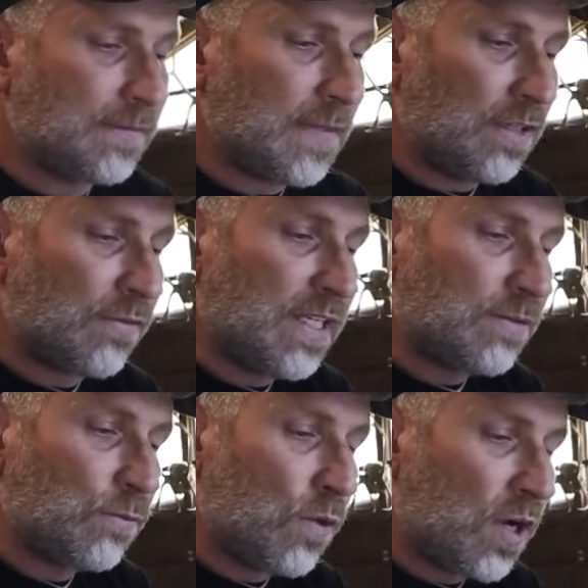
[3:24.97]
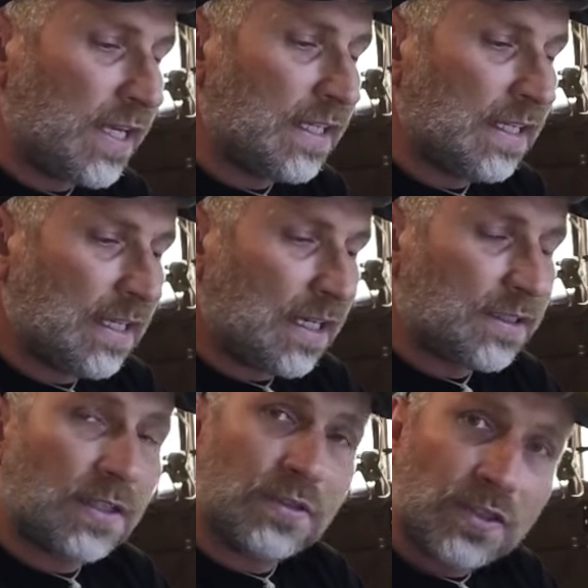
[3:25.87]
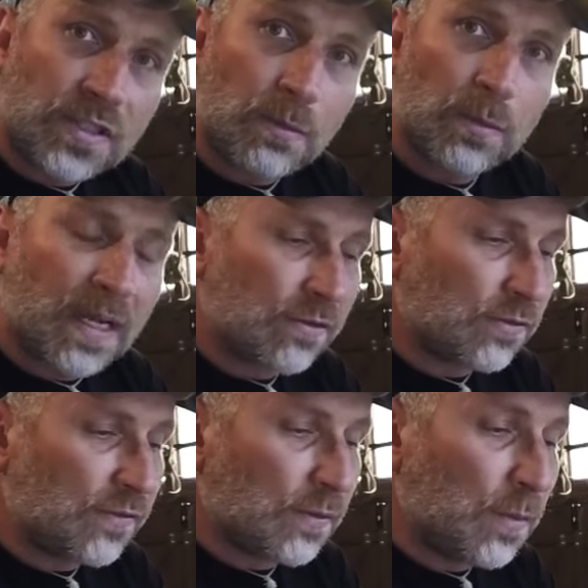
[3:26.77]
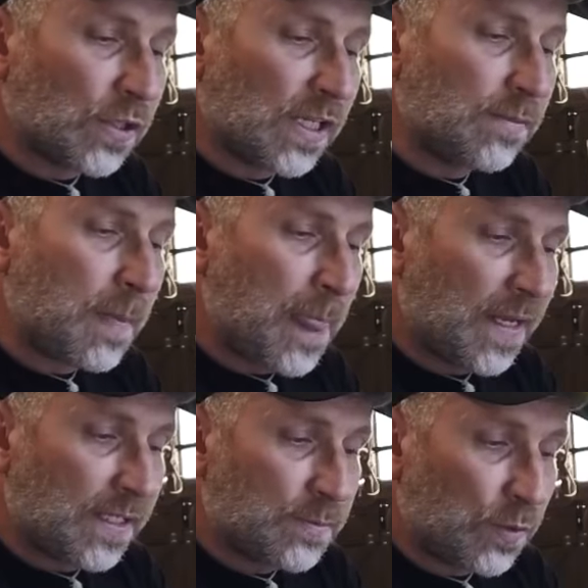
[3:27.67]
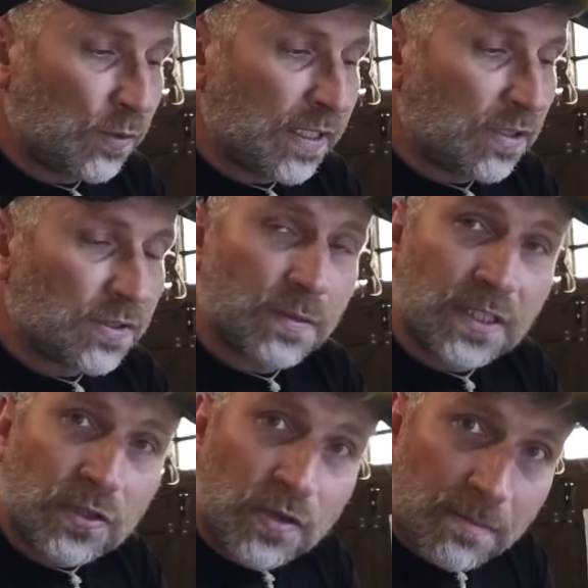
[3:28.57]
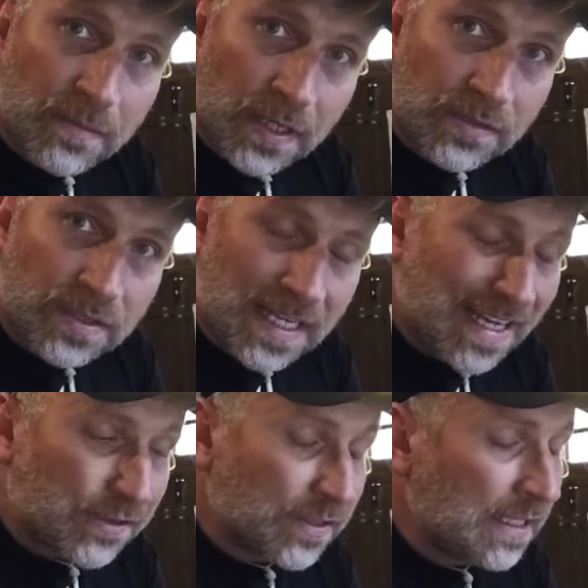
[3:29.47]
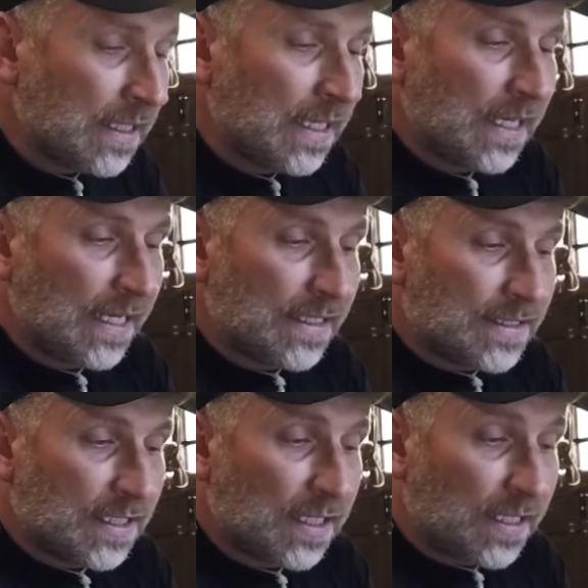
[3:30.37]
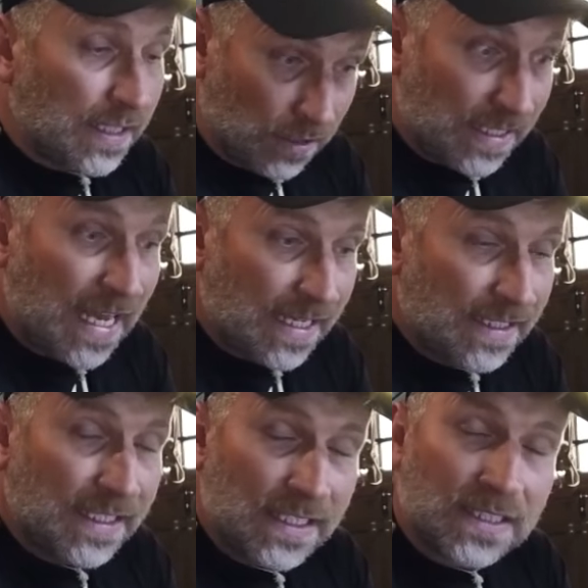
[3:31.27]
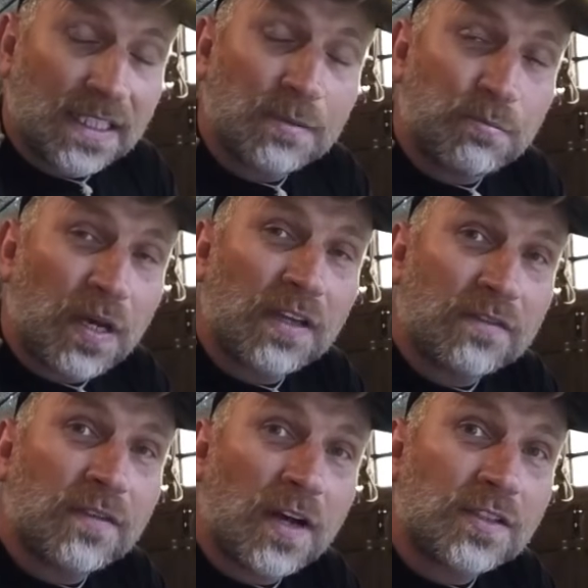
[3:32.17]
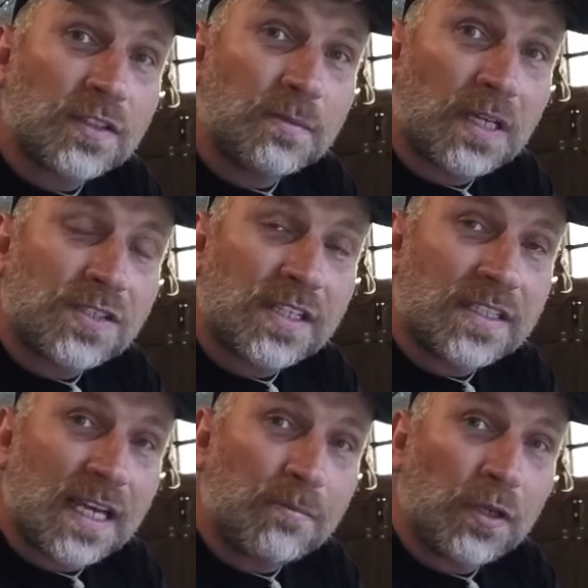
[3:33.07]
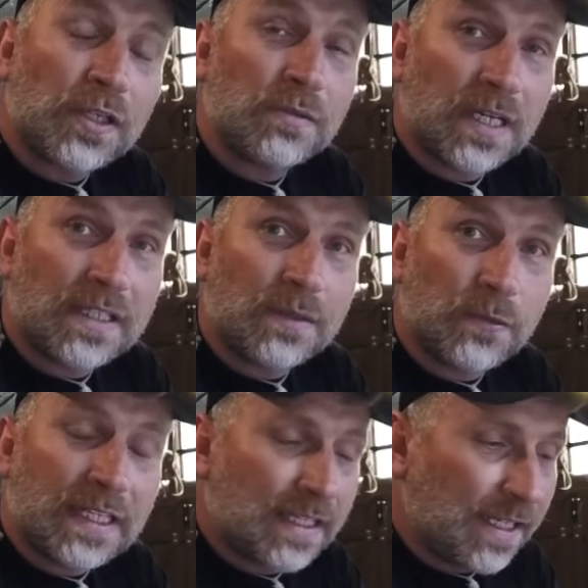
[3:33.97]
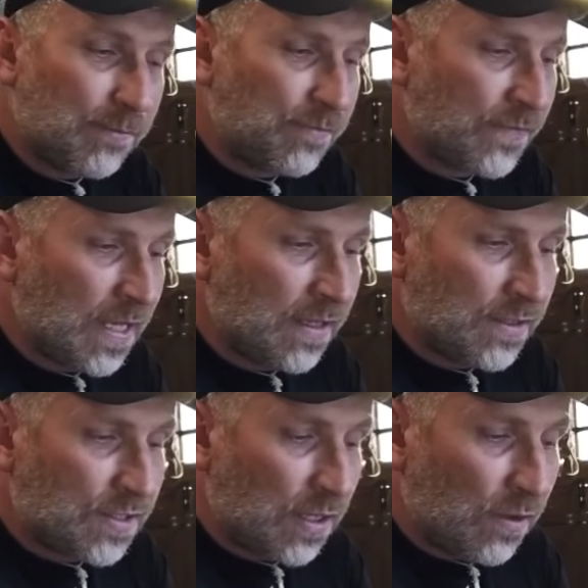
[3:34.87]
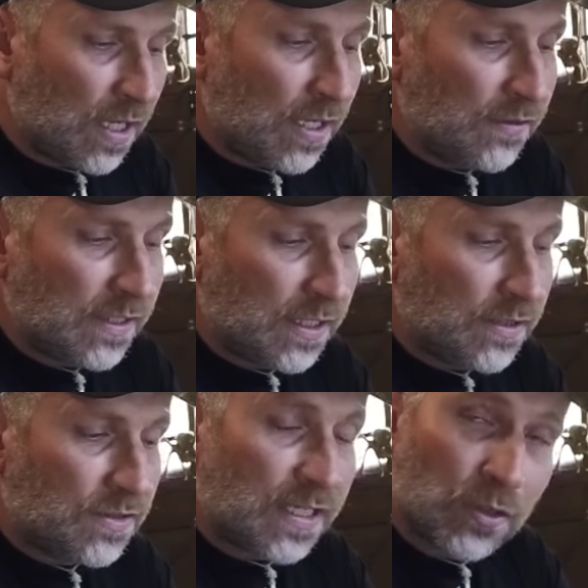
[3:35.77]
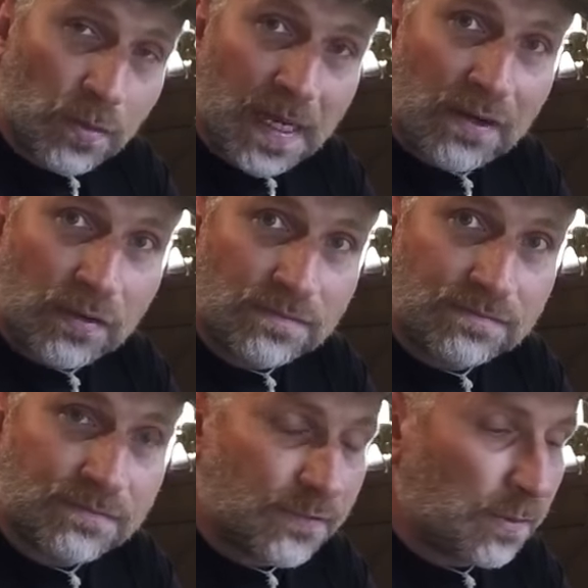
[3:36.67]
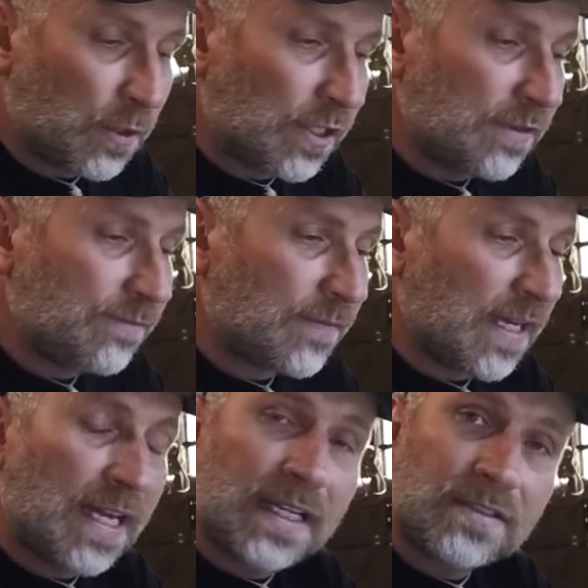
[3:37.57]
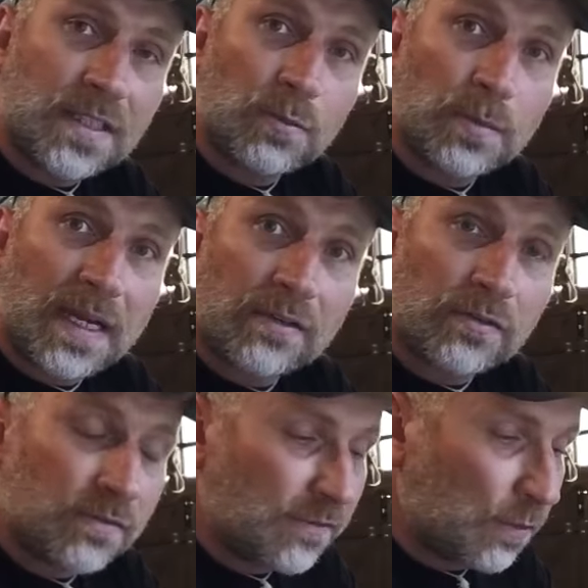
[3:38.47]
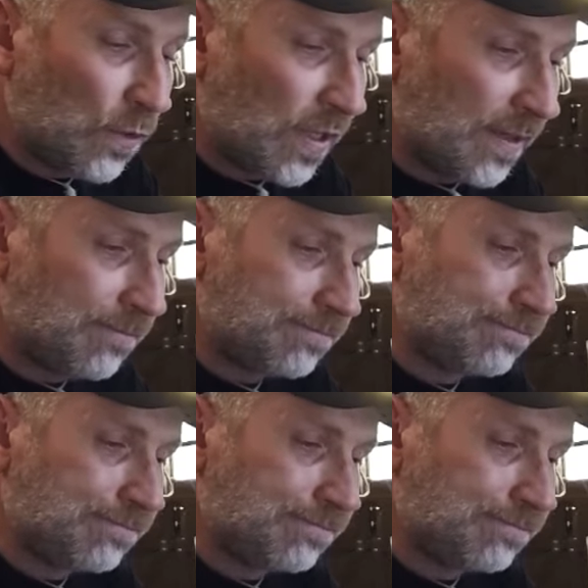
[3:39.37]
Now the reason why I don't use double barrel for mono is purely because when you crimp those down, it, uh, it can easily bite far too much into that mono and then weaken it. So I only use single barrel for mono and double barrel for wire.